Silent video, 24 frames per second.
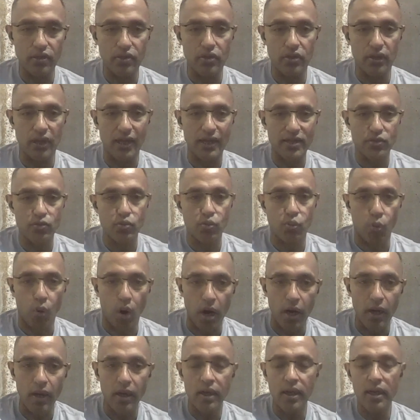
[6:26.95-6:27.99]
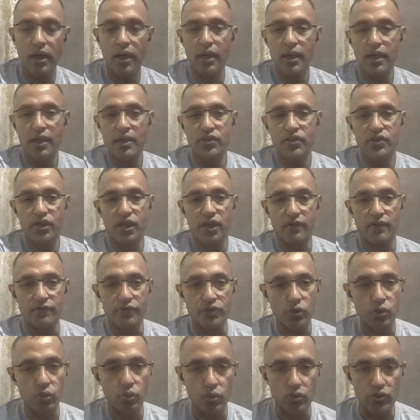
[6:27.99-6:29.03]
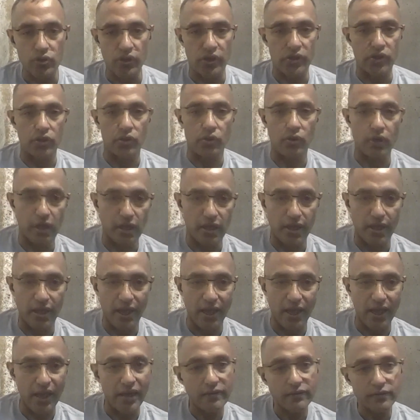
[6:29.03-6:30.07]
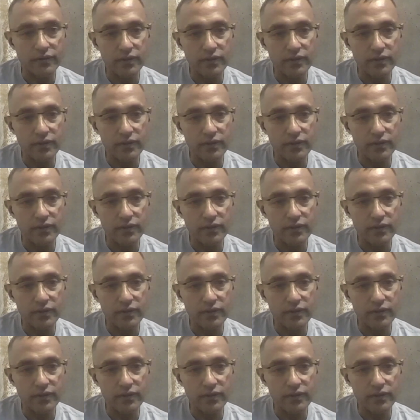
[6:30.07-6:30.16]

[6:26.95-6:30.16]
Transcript: So that's one set of tools that you need to have.